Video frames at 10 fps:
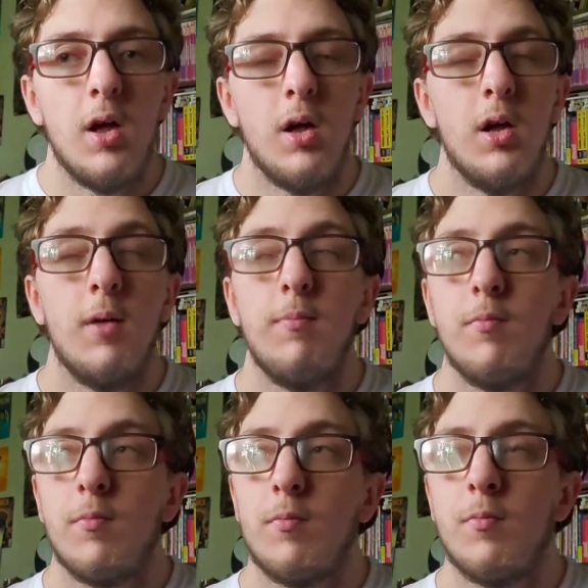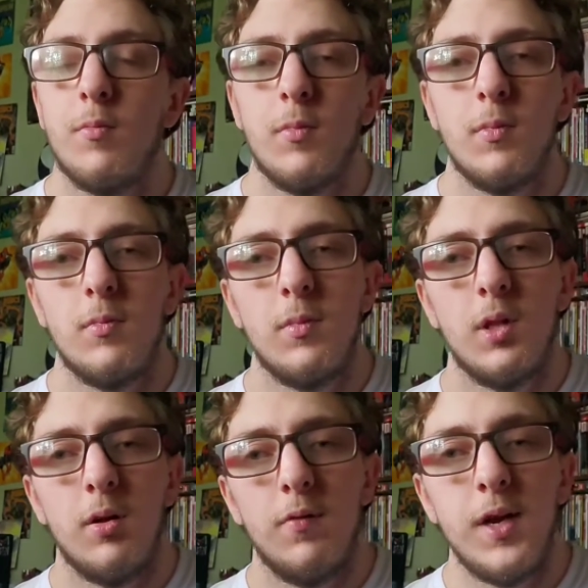um,
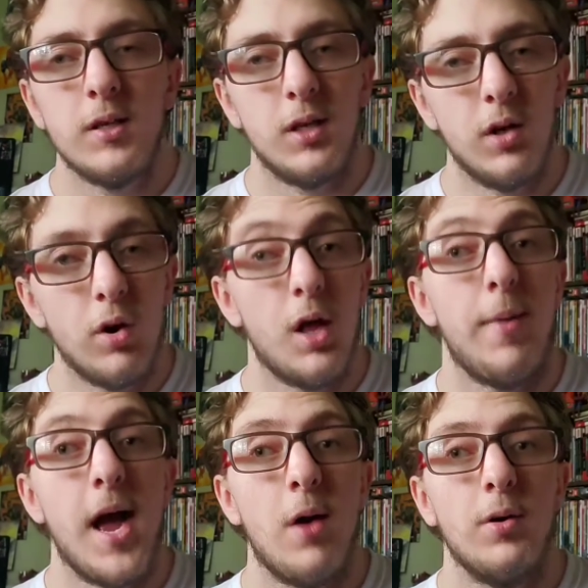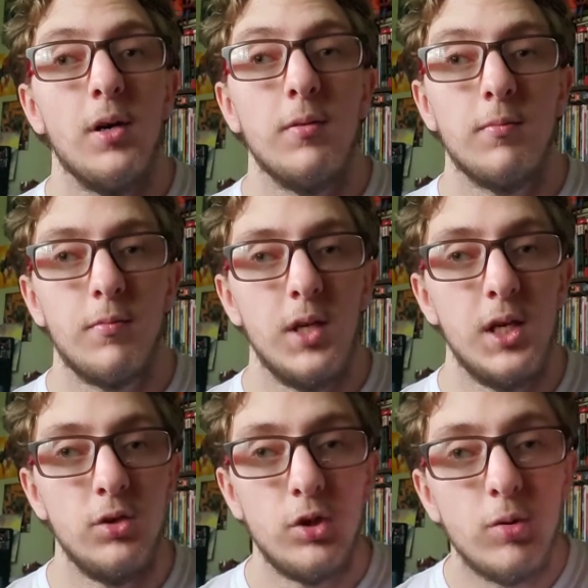if he has like all that power, he
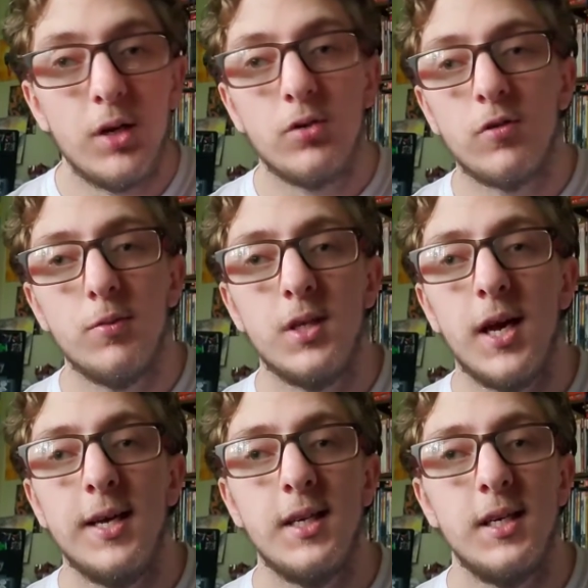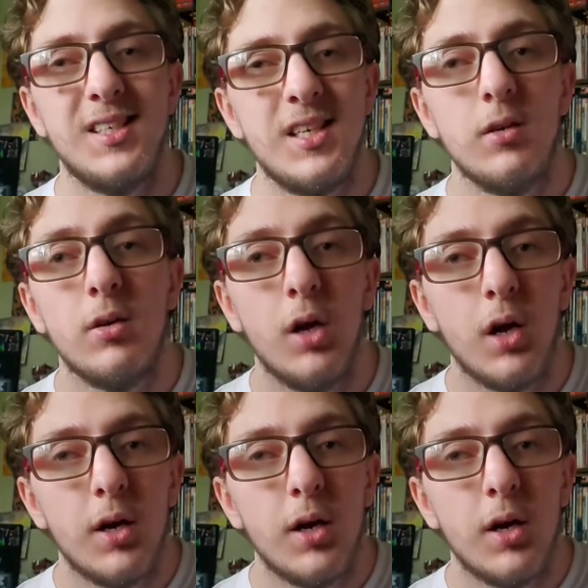can shoot lasers from his eyes and he still